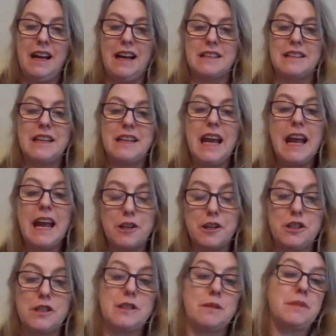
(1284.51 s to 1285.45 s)
And
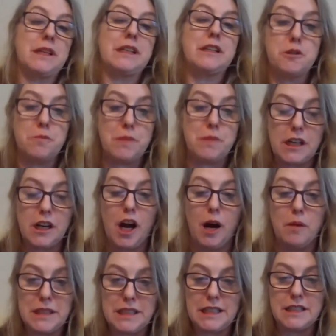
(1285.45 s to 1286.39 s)
care should something that should be
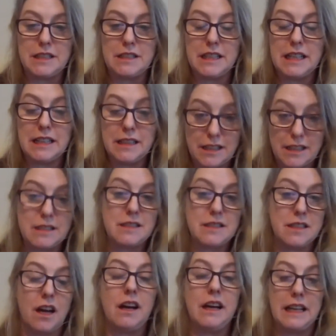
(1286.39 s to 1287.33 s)
accommodated in the
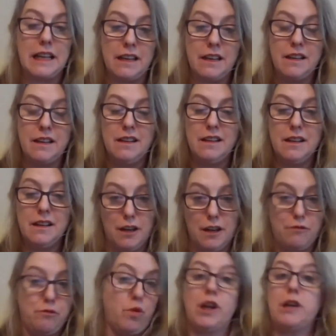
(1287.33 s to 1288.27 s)
design
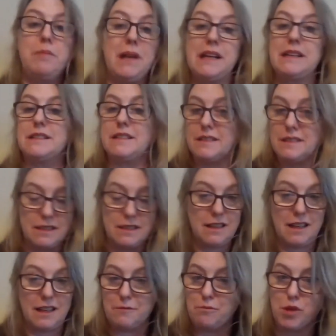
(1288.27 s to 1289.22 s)
of workplaces
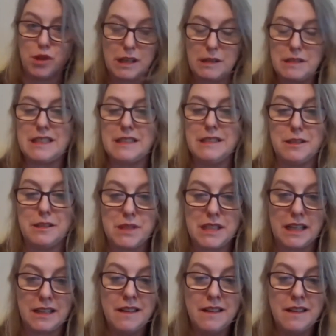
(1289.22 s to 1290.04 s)
and working systems.